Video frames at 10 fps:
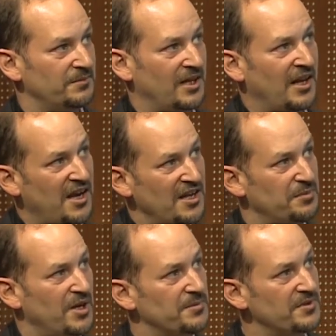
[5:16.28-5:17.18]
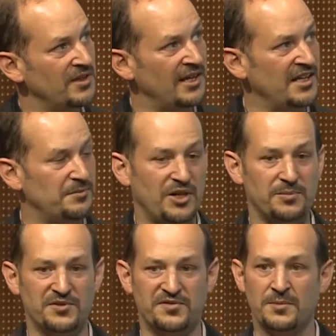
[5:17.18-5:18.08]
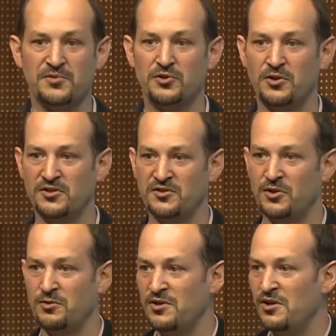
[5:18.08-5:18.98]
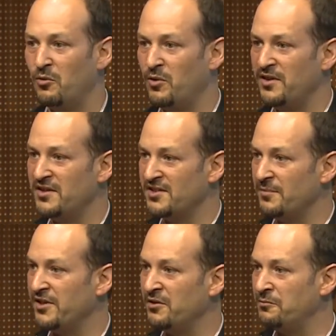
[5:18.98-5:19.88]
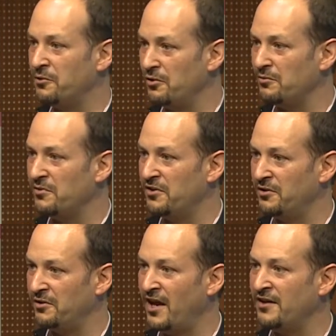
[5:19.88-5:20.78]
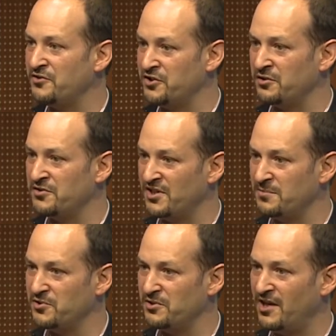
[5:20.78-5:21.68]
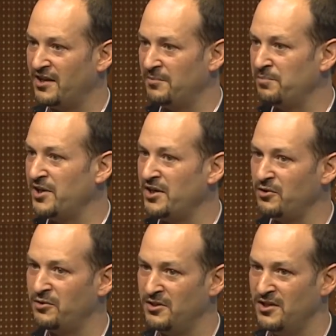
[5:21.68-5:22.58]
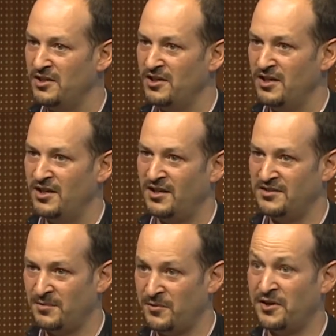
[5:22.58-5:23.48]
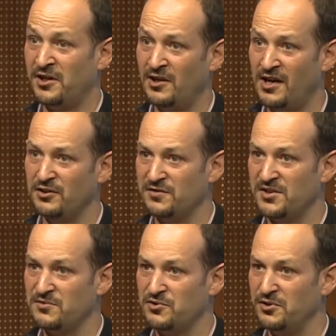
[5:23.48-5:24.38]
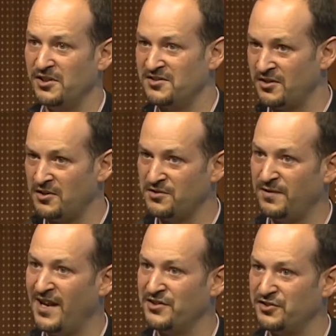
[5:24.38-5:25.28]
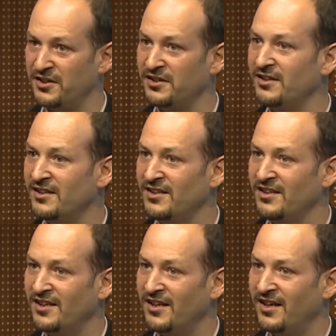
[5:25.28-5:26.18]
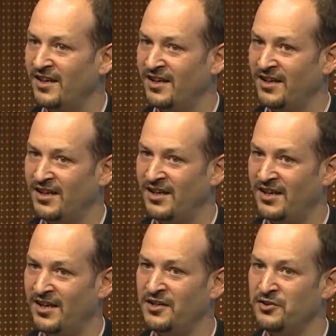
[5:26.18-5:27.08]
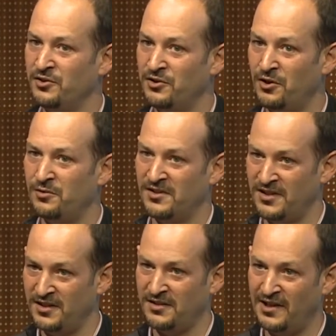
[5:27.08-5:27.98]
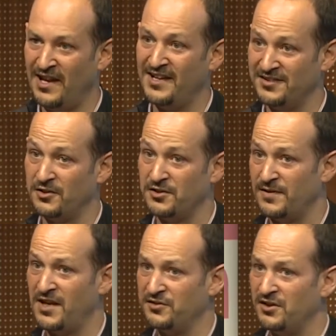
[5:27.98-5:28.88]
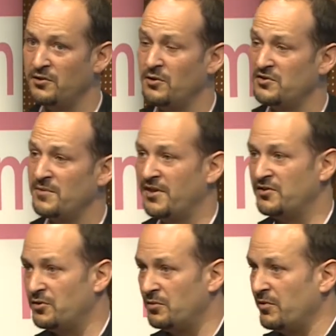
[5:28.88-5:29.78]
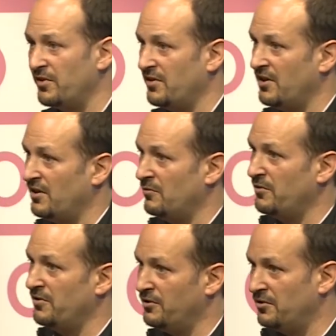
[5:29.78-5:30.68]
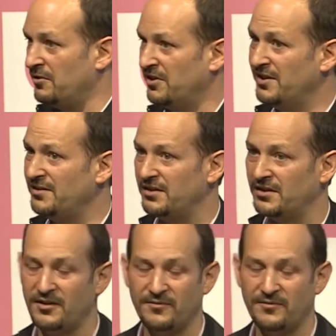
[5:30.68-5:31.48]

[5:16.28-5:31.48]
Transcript: light bulbs of some sort. So when there's something wrong with your energy consumption, like a peak or some irregularity of some sort, it starts flashing, and you know the light starts flashing, and you know something's wrong with your heating.